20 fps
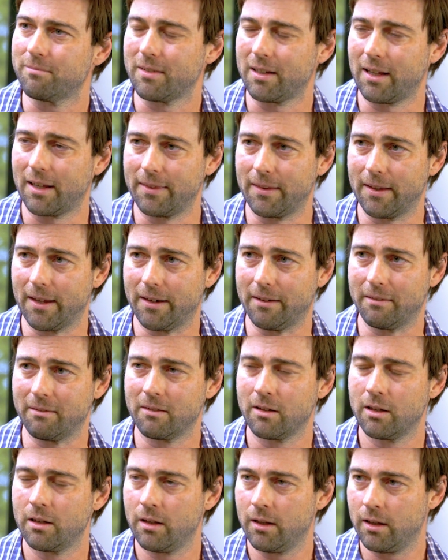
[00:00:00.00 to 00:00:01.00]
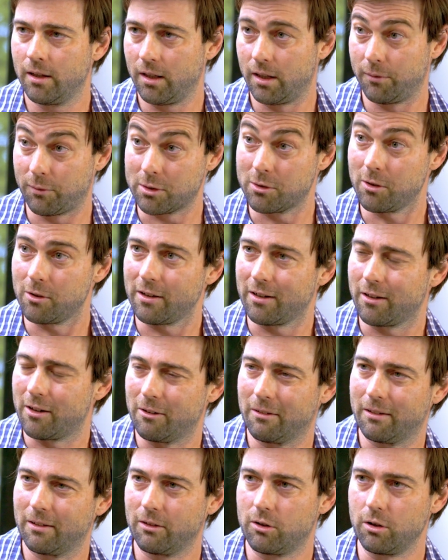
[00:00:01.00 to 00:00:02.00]
and then if it's not in
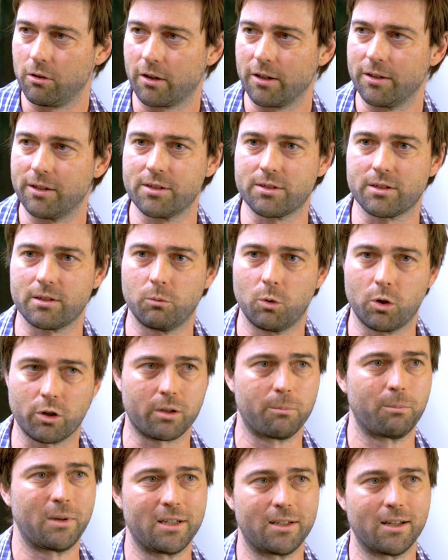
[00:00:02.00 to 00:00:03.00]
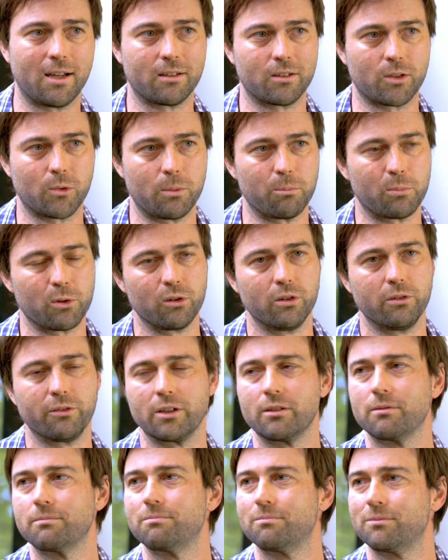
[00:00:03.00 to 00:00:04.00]
good condition, what can be done to improve
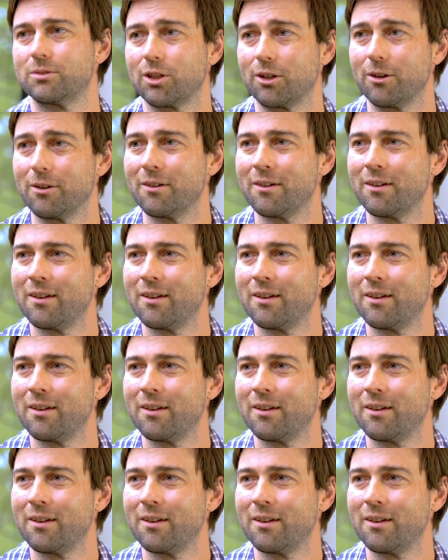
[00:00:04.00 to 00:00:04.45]
it. So